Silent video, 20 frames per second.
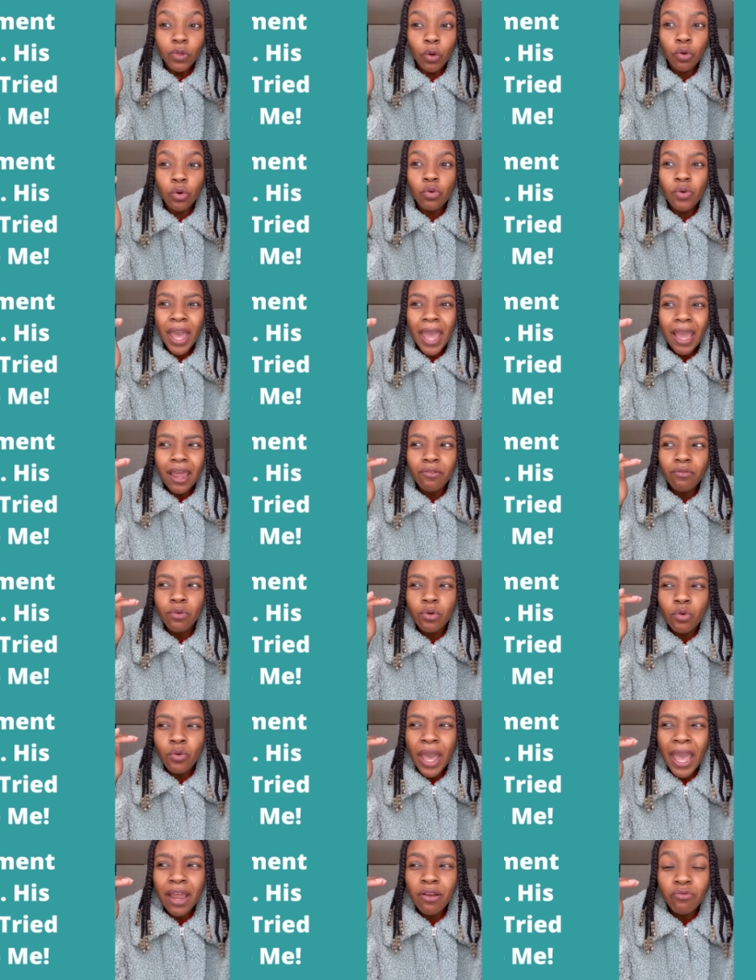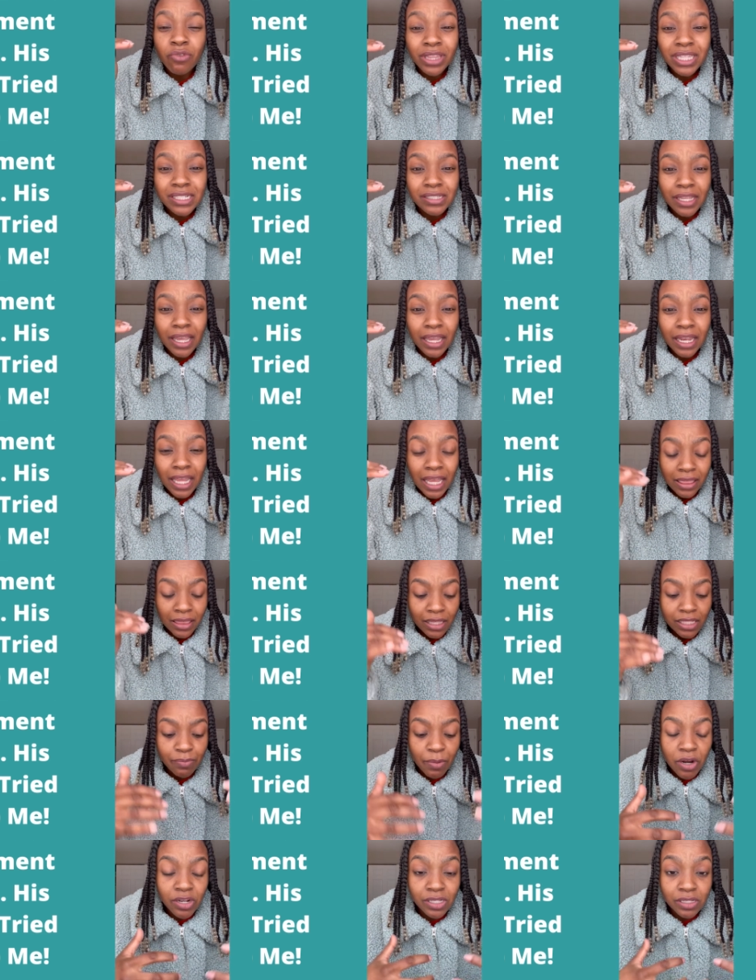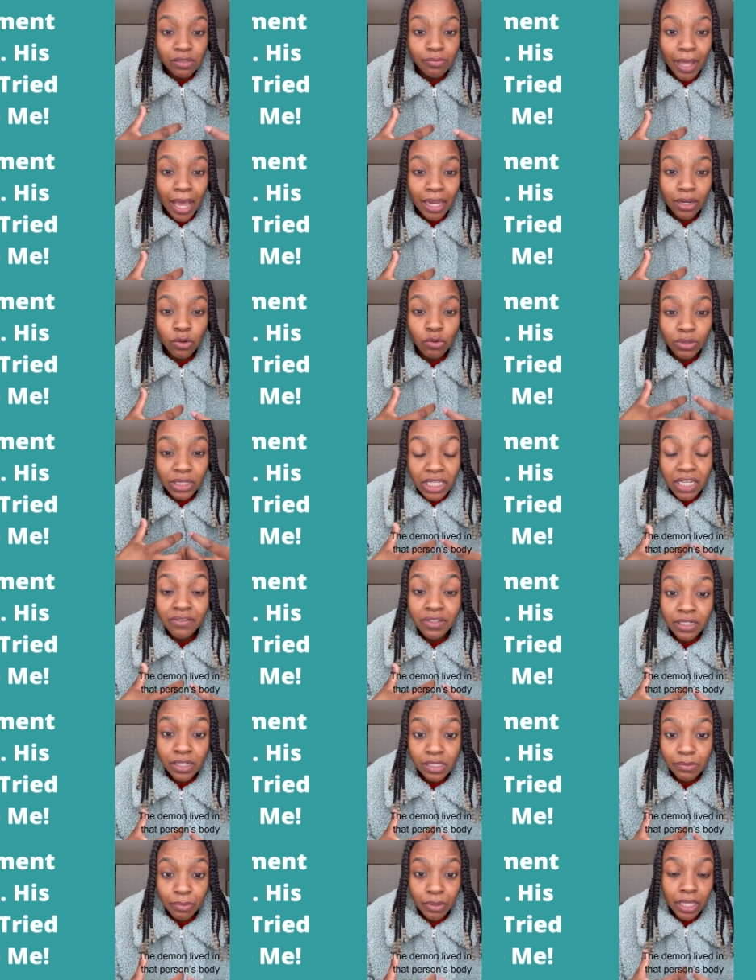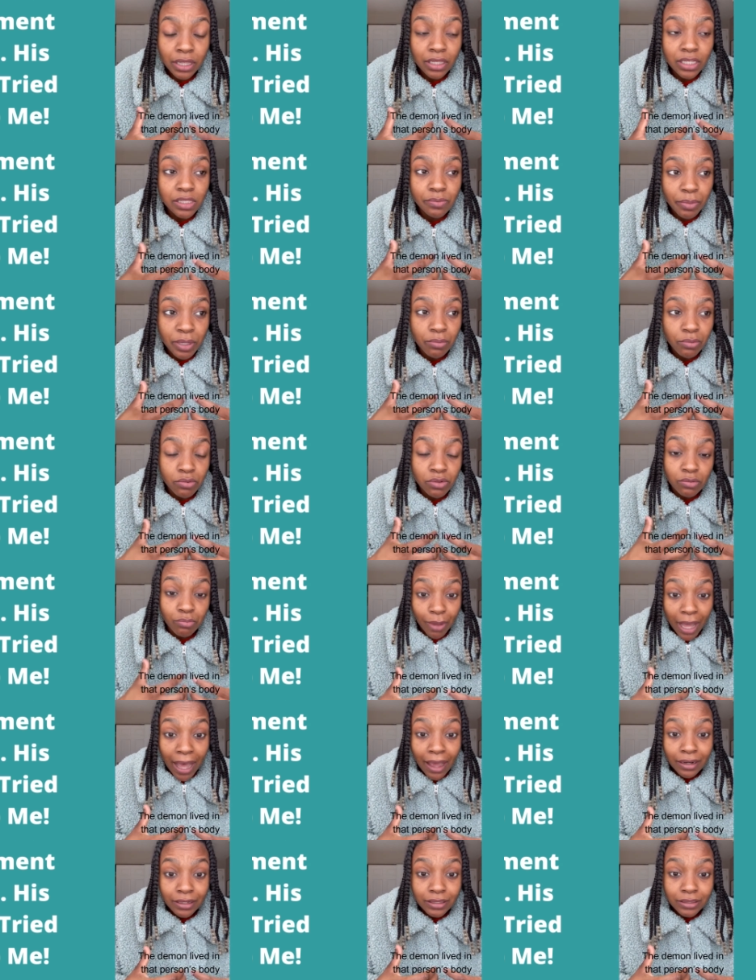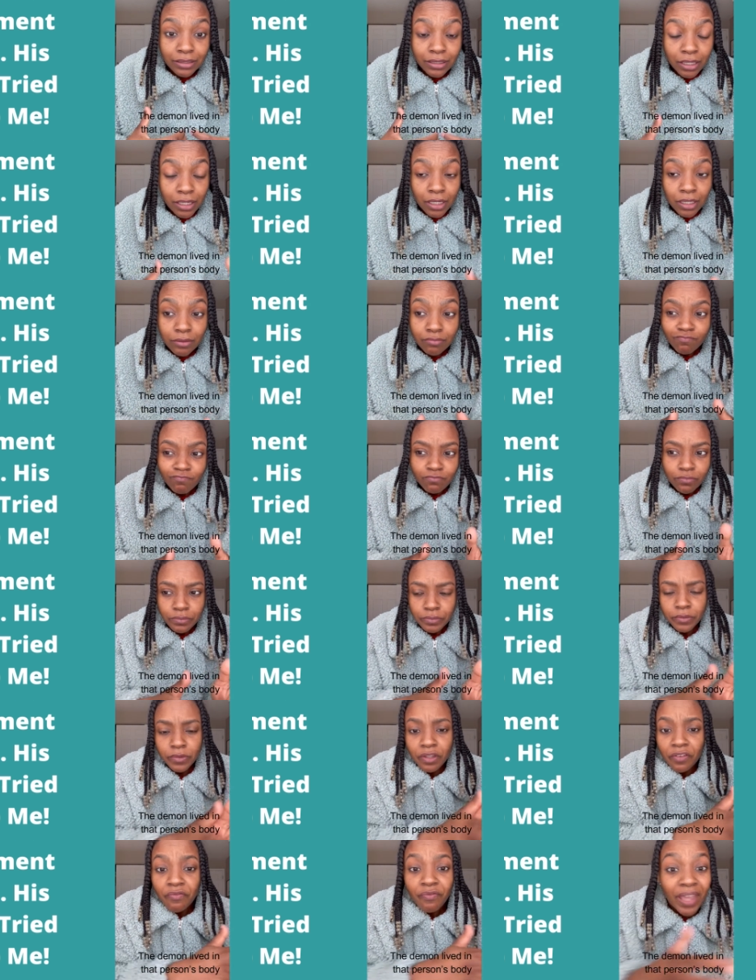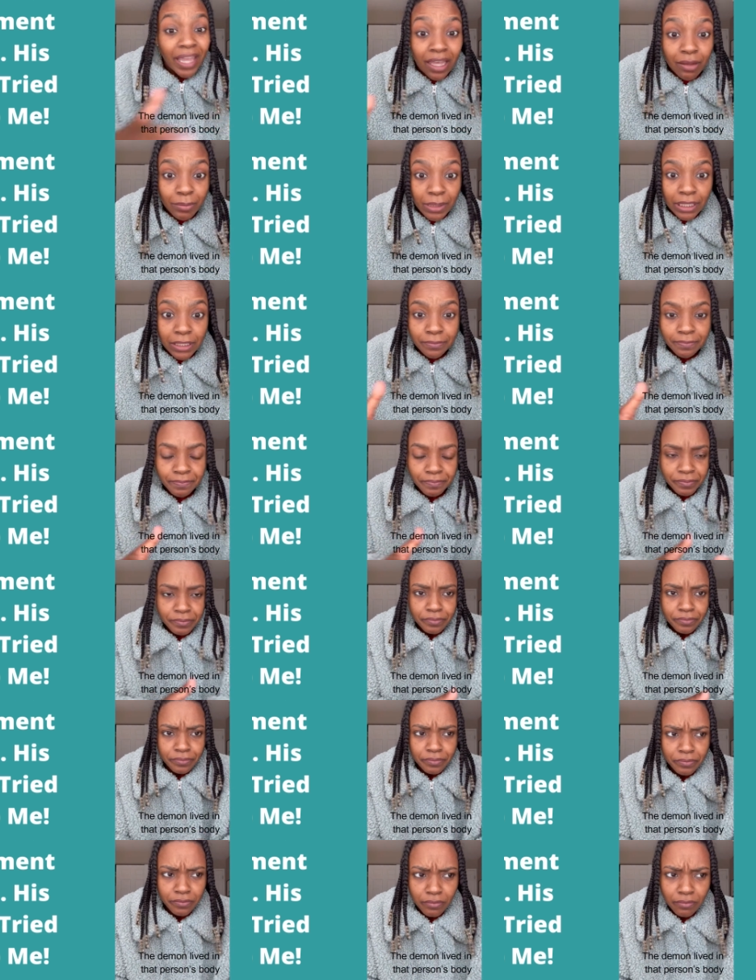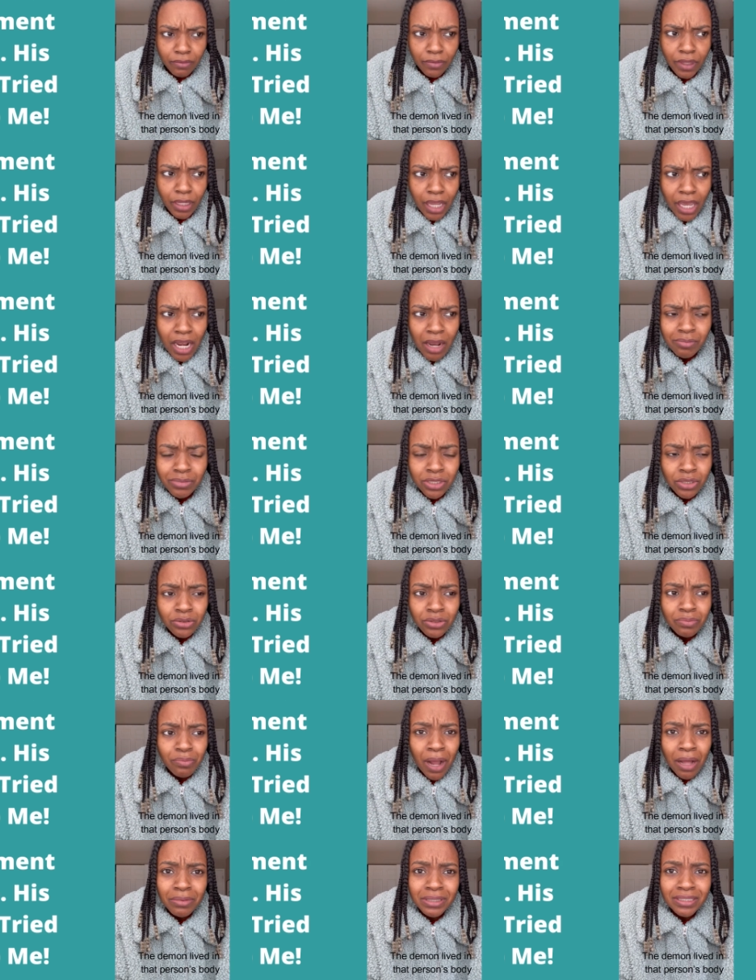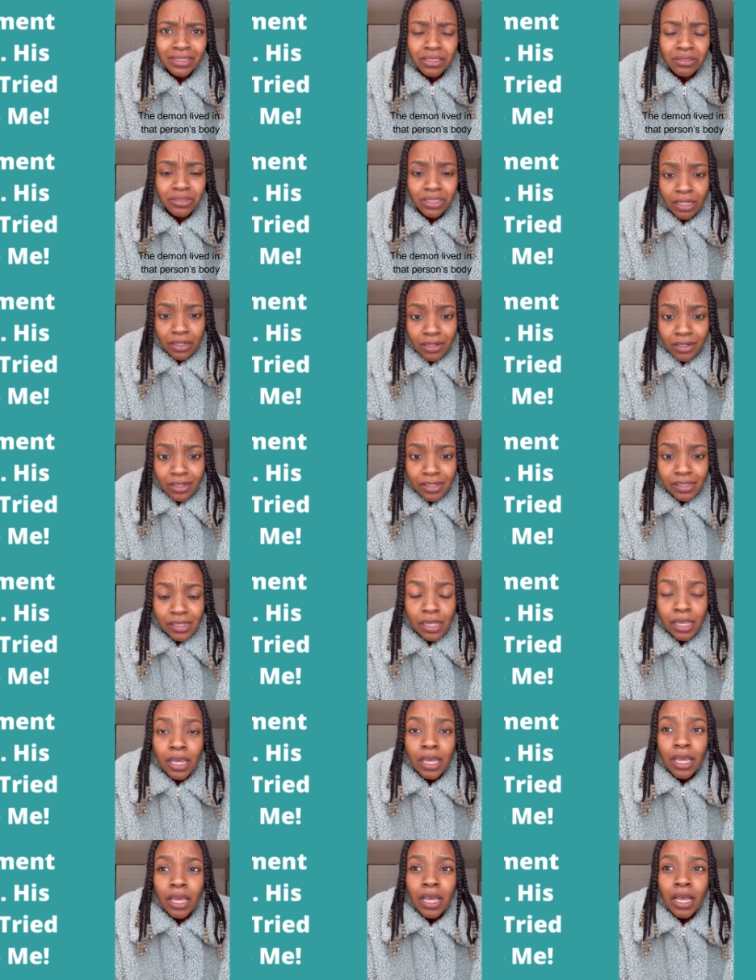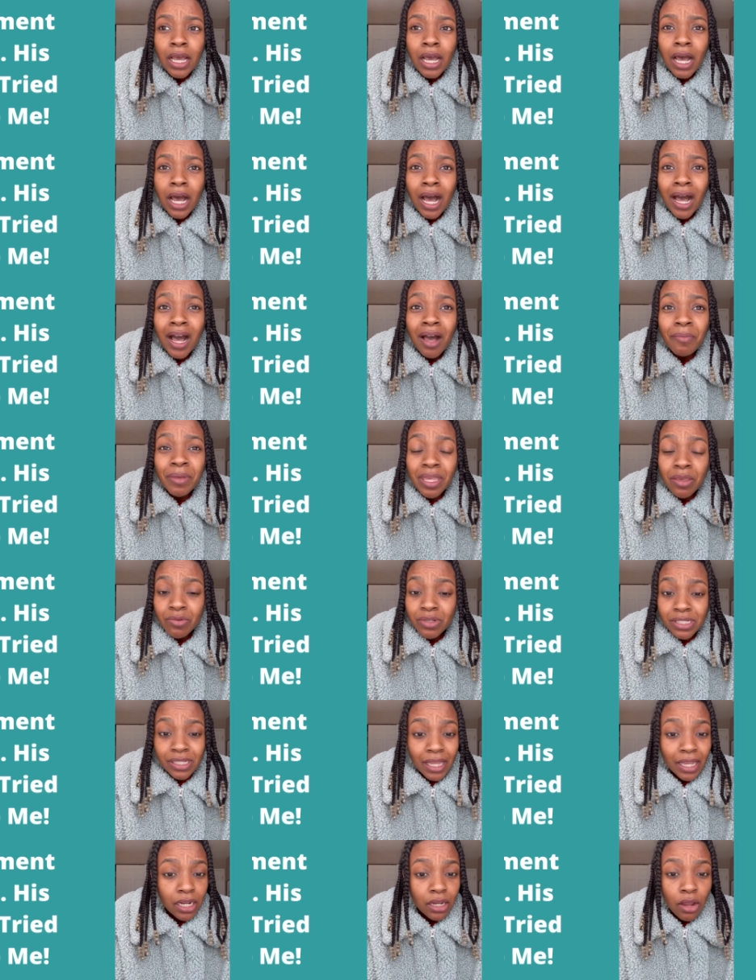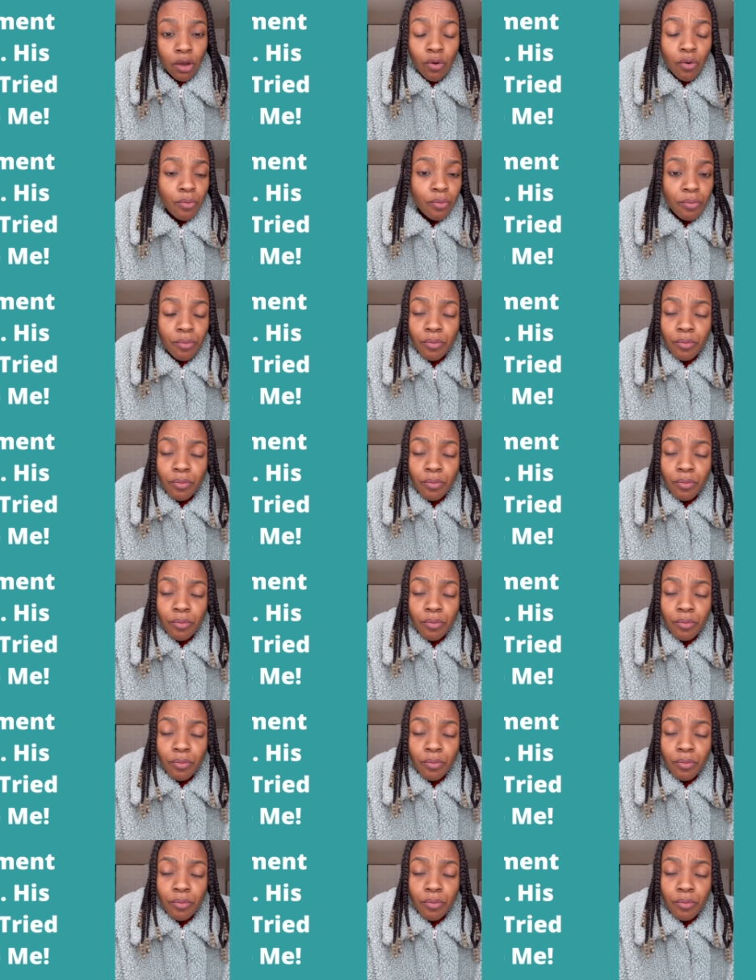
or who had who had real estate in this person's body who lived in in these people's bodies the family and i'm sure it probably still does um, he was like nope